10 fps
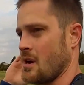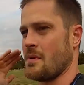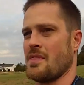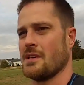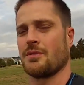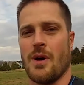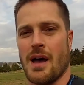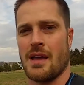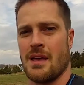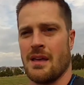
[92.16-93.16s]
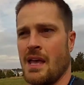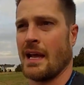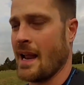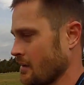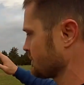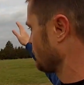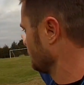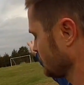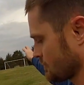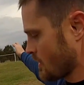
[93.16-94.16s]
coming this way, and now it's going
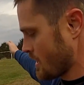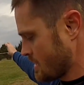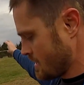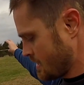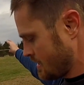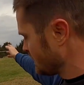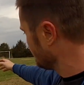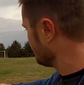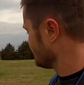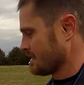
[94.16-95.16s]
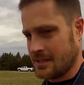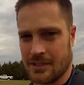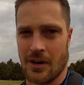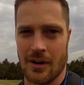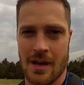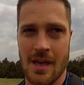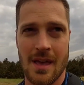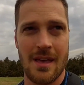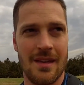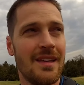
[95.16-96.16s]
this way. So
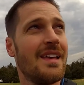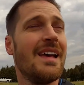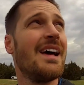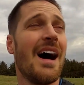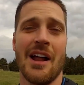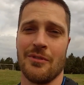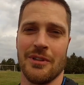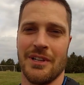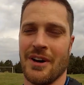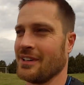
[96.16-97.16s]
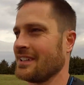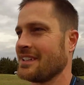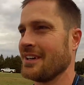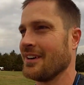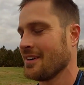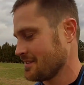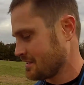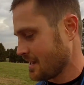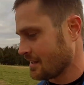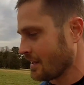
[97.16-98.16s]
I don't really know what to do.
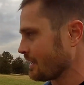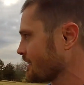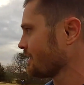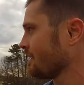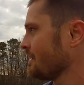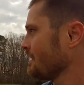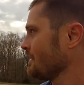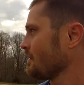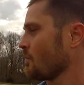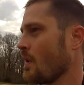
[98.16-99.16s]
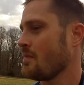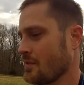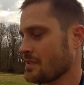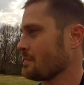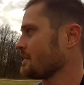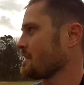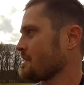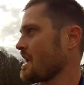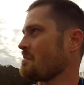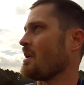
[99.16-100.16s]
Just kind of like wait for something to
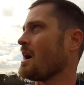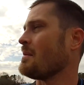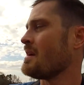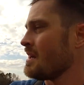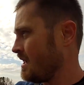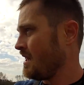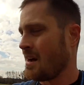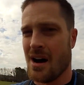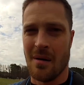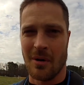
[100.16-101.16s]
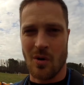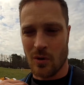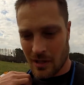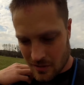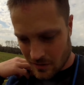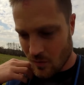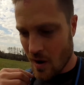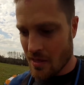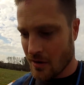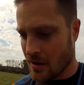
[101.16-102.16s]
shape up. According to the
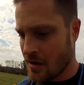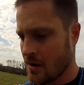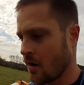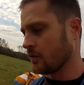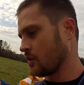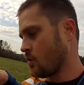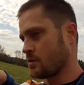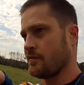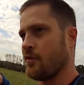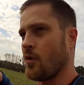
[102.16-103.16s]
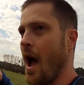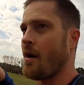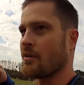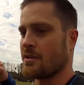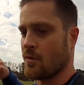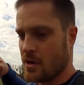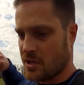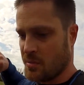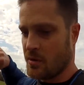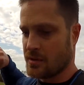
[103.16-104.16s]
weather, over the course of 4 hours it was
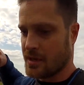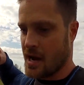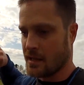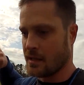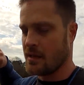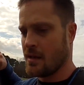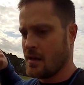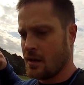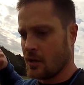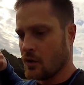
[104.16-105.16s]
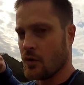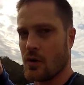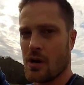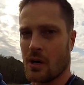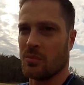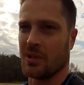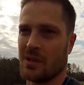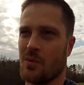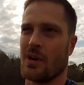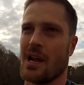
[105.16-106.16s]
supposed to kind of do a
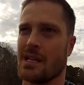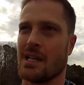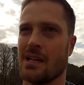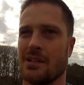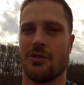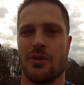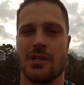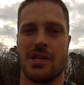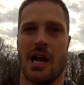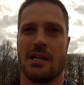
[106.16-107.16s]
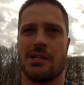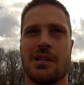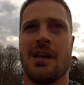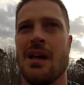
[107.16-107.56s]
complete 180-degree change.